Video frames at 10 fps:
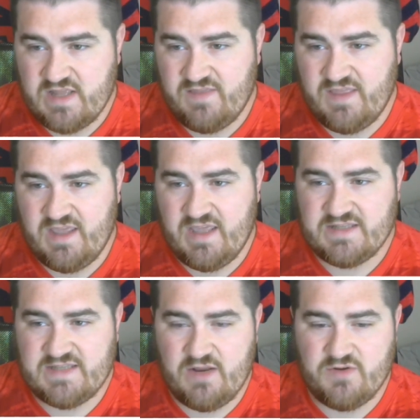the
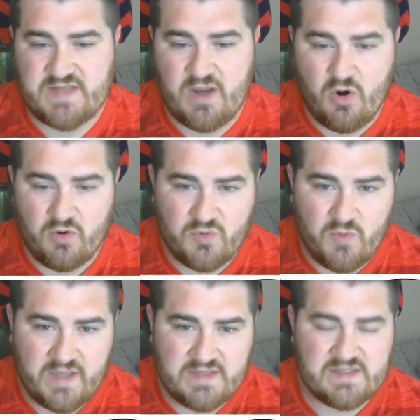San Jose
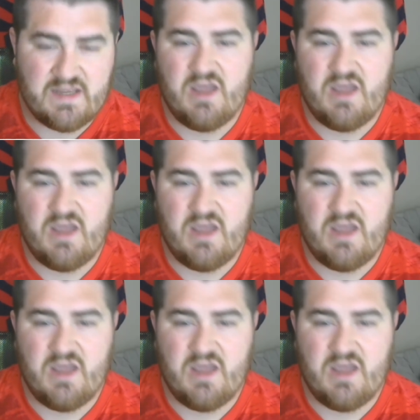Earthquakes.